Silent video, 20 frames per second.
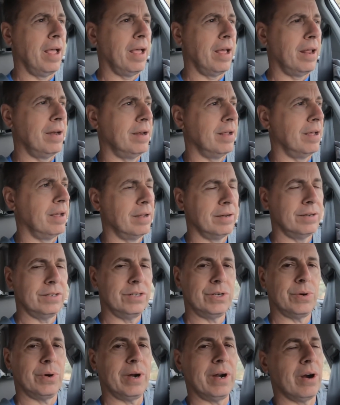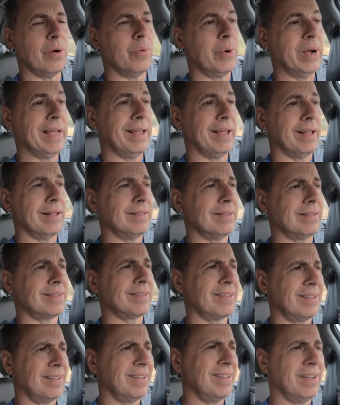and enjoy our
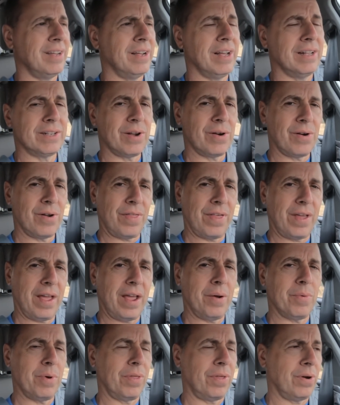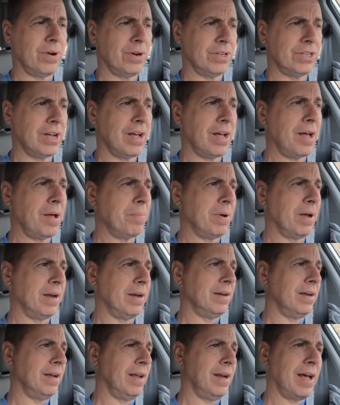weekends. She does her thing with her
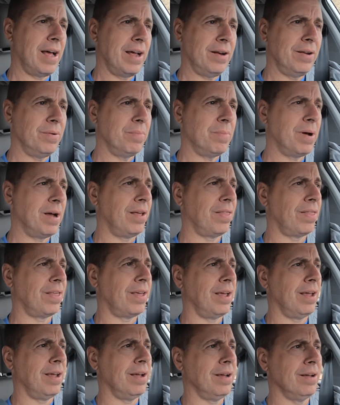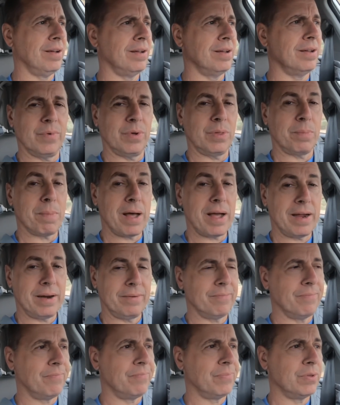job, and I do my thing with
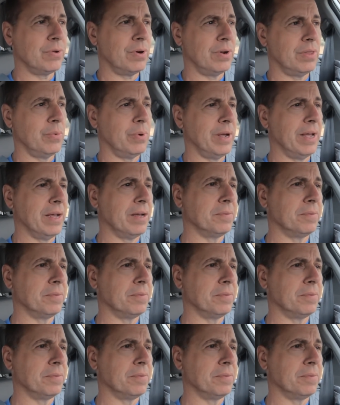mine during the